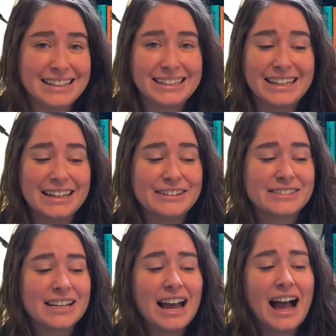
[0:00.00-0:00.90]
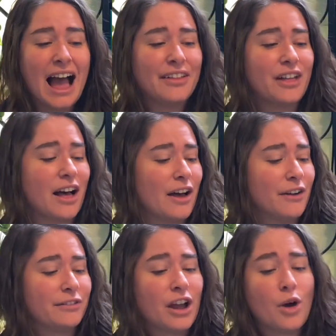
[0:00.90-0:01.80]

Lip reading: leaves. I love